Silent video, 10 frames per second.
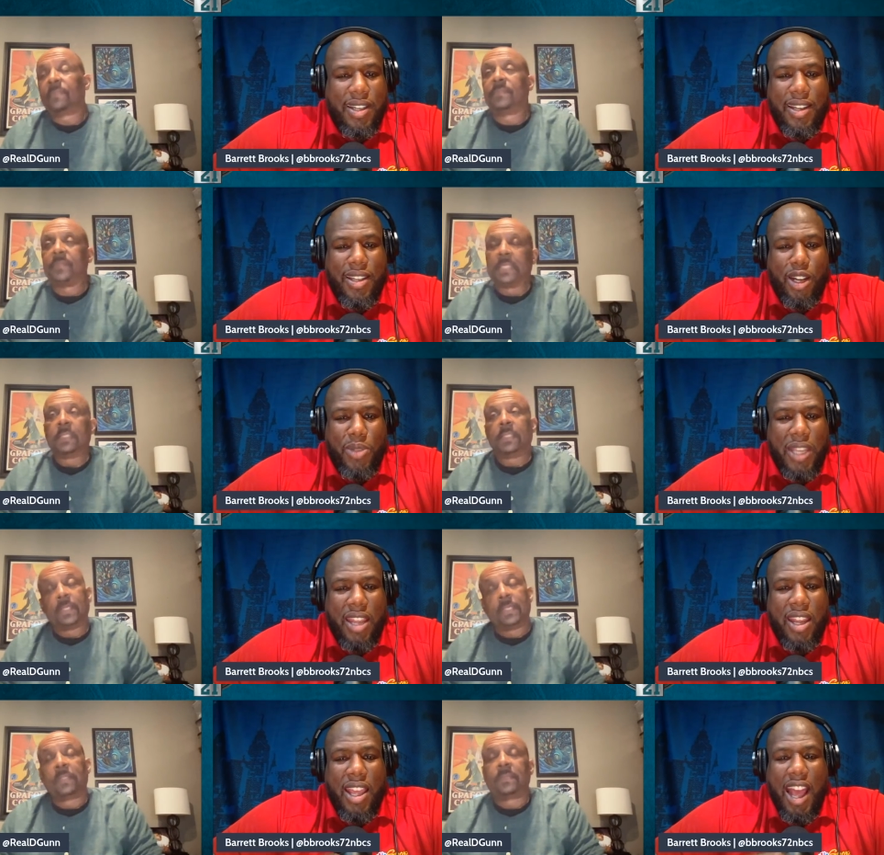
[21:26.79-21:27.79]
Speaker 1: You know what
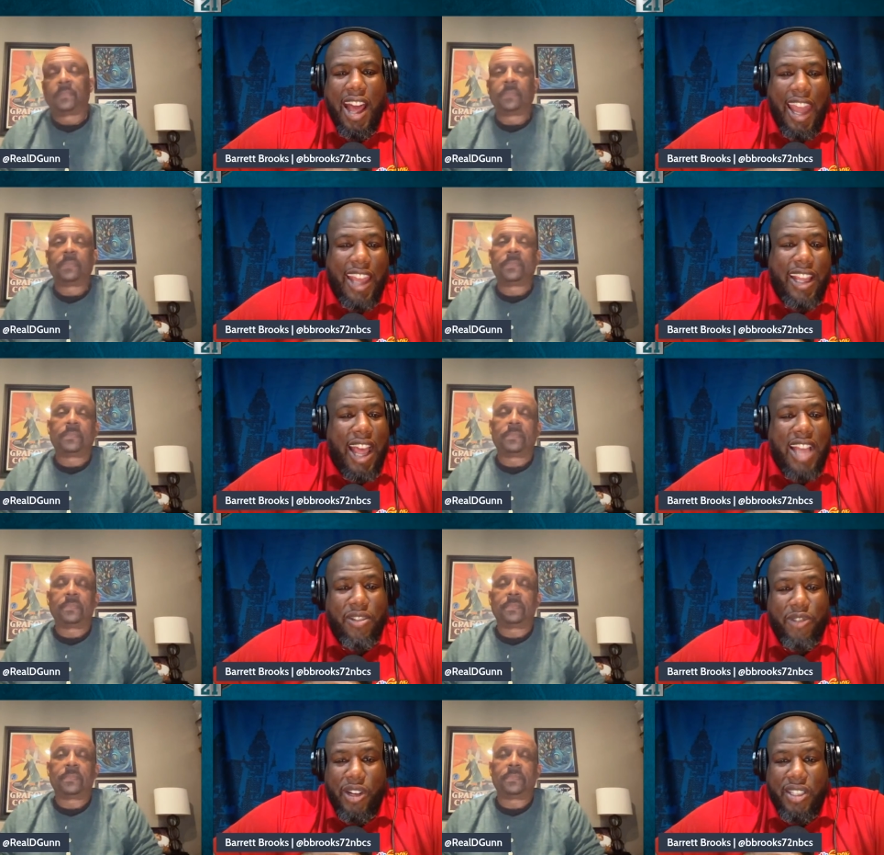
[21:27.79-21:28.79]
I'm saying? I like Alijah
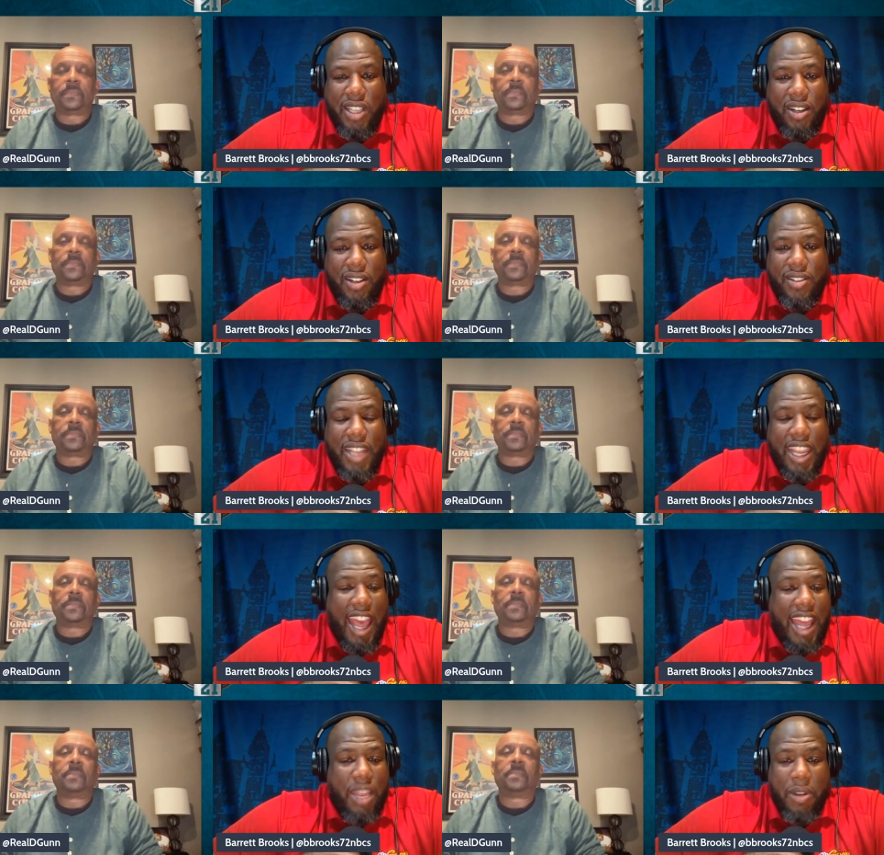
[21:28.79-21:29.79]
Vera Tucker. They
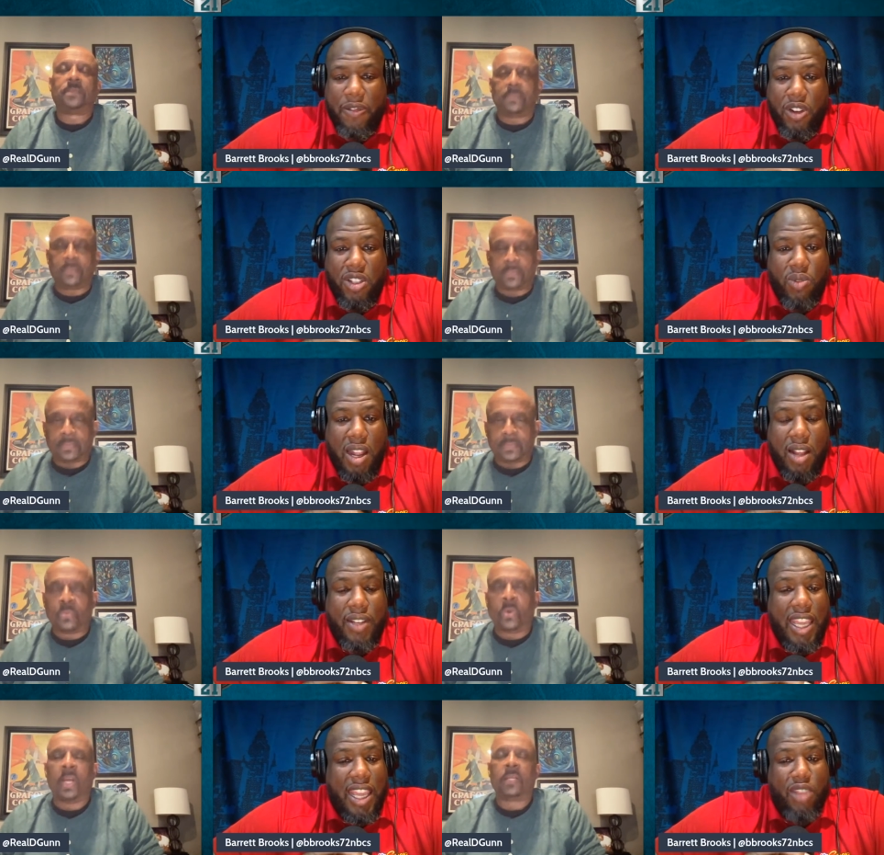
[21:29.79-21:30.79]
got him in the first
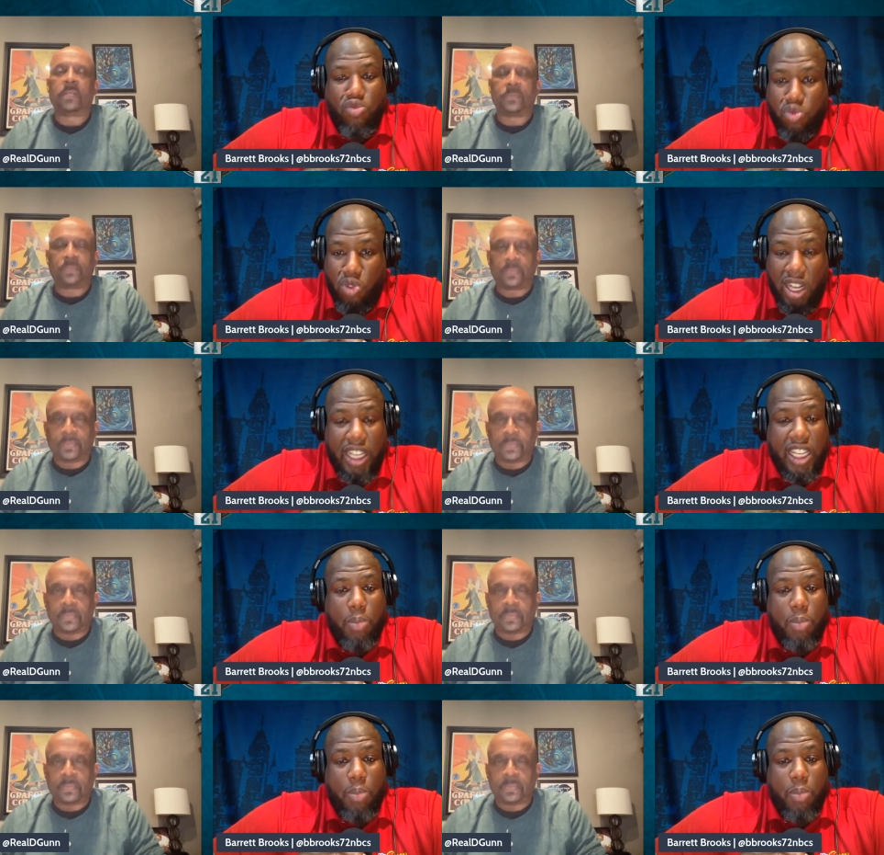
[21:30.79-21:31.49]
round. Right. Really good